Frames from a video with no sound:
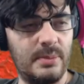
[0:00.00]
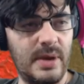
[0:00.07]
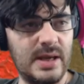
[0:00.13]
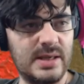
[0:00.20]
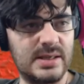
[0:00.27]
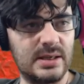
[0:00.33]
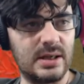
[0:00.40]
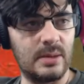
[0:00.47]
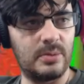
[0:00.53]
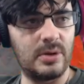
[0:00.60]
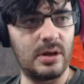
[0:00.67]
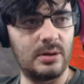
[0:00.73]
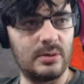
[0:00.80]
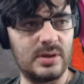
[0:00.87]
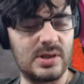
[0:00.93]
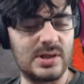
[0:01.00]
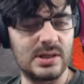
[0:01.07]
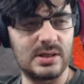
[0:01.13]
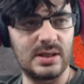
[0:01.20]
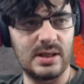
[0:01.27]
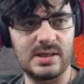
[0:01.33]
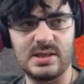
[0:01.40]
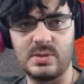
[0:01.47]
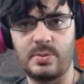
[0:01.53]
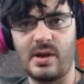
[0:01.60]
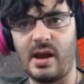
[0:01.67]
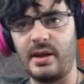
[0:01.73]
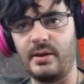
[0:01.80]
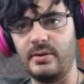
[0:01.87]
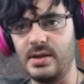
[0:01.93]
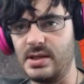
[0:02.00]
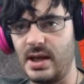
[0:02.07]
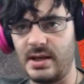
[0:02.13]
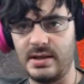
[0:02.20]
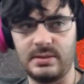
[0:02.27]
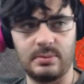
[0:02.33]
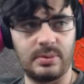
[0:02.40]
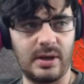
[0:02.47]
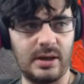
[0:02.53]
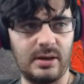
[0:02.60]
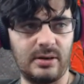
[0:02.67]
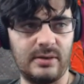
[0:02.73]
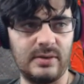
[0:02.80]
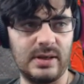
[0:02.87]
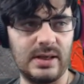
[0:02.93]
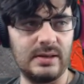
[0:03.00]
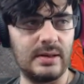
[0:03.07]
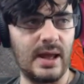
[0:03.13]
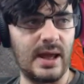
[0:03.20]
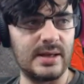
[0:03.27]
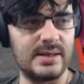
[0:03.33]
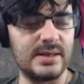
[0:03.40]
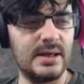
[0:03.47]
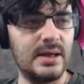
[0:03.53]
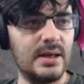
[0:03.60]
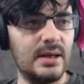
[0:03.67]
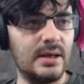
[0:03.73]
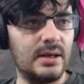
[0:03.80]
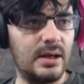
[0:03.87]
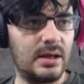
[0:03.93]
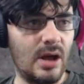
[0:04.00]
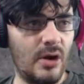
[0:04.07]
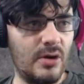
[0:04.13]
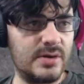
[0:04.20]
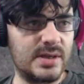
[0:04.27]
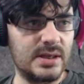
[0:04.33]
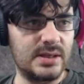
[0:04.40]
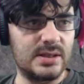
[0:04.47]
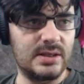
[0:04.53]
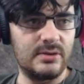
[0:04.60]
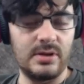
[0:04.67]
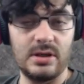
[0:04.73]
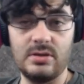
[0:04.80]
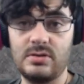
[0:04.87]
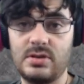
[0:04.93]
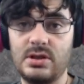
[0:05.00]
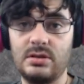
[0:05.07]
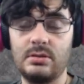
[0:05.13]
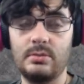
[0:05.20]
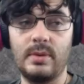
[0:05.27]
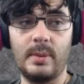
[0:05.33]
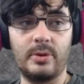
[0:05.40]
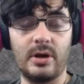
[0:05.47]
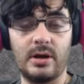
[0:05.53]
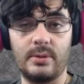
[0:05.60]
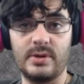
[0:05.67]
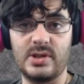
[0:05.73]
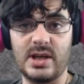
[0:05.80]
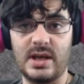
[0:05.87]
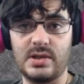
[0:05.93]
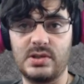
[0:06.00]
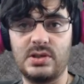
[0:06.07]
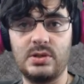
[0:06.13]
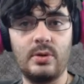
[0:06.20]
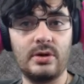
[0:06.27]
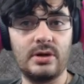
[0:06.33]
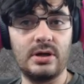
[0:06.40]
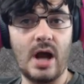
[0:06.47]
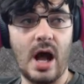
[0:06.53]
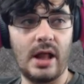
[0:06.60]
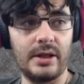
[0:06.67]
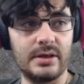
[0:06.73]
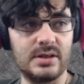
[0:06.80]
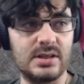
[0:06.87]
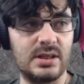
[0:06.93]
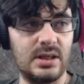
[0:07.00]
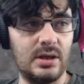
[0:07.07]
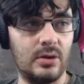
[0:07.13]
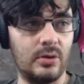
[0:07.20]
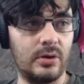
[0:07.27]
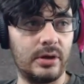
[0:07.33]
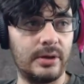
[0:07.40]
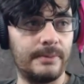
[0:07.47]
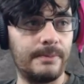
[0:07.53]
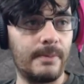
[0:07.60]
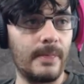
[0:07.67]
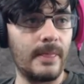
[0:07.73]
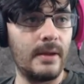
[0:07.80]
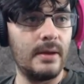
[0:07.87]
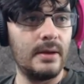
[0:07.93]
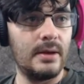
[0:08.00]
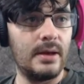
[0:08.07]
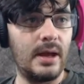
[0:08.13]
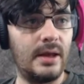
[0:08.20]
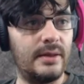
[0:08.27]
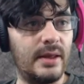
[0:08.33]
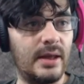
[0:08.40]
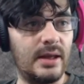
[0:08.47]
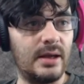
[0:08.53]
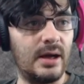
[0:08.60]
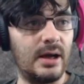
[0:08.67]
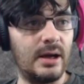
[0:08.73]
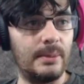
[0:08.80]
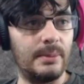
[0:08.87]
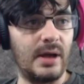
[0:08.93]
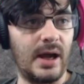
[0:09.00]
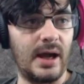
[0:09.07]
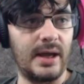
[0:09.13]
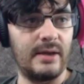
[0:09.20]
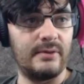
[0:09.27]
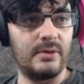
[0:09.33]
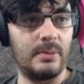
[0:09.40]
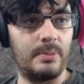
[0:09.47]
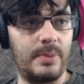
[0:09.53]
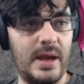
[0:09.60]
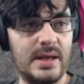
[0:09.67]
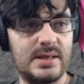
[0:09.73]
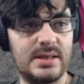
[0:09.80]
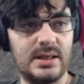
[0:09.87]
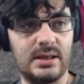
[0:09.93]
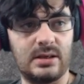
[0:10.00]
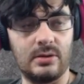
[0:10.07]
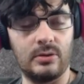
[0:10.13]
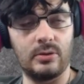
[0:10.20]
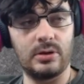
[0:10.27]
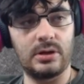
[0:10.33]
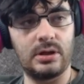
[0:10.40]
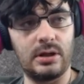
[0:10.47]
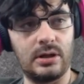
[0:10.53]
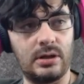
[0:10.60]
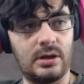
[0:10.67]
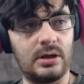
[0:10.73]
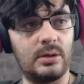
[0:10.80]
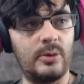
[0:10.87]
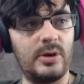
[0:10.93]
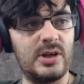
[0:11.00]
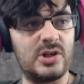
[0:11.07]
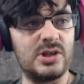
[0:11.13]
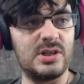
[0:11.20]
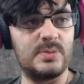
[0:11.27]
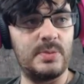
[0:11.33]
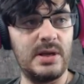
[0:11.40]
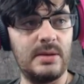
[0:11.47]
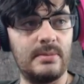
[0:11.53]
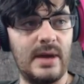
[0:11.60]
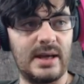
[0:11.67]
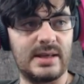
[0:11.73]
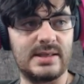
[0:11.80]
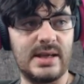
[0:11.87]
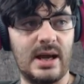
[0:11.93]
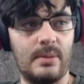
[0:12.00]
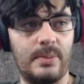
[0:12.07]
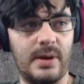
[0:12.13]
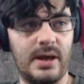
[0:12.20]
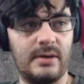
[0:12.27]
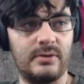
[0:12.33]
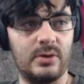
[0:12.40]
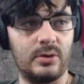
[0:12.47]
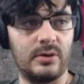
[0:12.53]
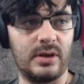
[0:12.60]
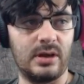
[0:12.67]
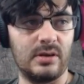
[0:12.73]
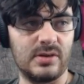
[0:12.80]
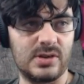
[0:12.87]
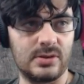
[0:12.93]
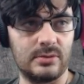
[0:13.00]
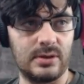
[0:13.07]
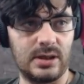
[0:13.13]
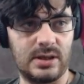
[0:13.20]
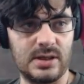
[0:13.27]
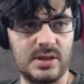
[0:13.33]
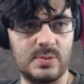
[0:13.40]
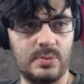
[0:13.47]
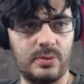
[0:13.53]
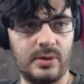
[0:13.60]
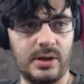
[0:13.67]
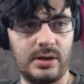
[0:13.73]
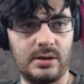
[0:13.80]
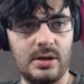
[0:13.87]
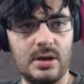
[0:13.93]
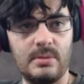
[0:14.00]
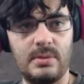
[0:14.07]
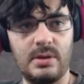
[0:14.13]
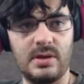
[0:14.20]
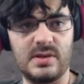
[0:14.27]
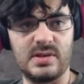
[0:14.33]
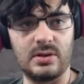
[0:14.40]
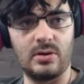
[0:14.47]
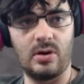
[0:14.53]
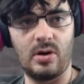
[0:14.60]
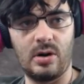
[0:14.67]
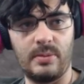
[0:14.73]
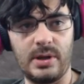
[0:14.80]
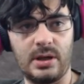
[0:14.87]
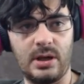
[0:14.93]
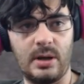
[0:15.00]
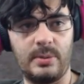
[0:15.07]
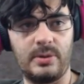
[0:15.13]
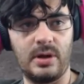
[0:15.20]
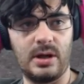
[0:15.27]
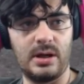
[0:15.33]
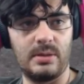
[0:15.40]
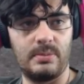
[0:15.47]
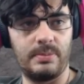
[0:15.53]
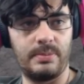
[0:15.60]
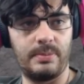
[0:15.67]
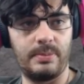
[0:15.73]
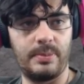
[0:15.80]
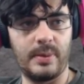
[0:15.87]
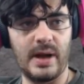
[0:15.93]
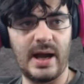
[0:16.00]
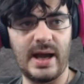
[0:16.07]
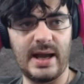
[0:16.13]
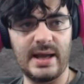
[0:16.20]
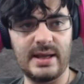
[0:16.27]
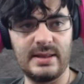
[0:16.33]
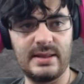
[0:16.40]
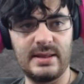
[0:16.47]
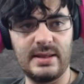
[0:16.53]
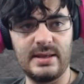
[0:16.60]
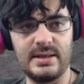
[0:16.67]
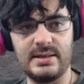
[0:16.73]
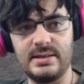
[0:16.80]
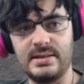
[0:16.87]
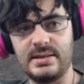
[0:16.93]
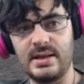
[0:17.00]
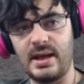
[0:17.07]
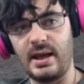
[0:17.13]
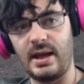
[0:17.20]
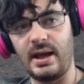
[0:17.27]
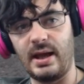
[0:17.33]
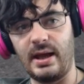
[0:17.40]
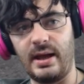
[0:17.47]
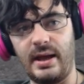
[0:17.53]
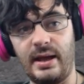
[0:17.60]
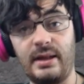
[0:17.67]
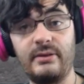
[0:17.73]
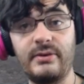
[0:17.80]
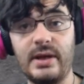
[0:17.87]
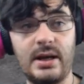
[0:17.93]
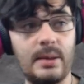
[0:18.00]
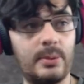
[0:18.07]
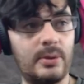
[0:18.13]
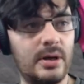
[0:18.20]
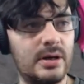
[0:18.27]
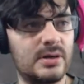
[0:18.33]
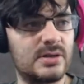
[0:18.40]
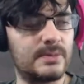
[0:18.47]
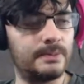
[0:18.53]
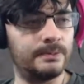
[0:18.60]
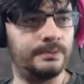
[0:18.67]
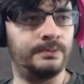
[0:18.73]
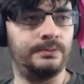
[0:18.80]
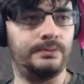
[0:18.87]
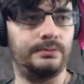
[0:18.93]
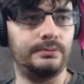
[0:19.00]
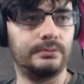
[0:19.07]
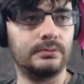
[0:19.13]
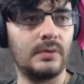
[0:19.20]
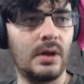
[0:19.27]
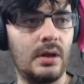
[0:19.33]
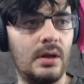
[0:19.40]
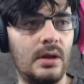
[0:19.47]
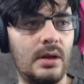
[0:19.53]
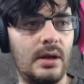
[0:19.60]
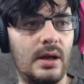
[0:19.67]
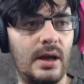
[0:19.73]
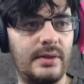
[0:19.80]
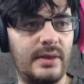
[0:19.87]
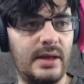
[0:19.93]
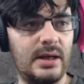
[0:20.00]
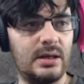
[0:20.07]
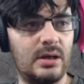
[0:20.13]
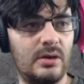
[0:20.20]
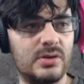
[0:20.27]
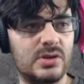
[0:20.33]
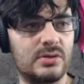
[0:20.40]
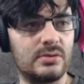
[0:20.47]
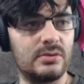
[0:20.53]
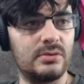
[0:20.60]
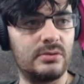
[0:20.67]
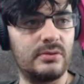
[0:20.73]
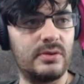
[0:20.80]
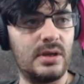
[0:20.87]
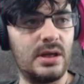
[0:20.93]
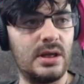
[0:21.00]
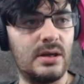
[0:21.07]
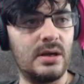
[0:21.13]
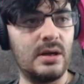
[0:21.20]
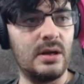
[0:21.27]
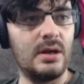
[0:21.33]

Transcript: the basic upgrader, which this is probably redundant, probably don't even need that. It goes into the YouTube upgrader, which adds $200 to the ore. And then I have a basic ore cleaner here, which is being maxed out by every ore that goes through it at this point, because they're all being upgraded by these elevated upgraders. And then it goes through the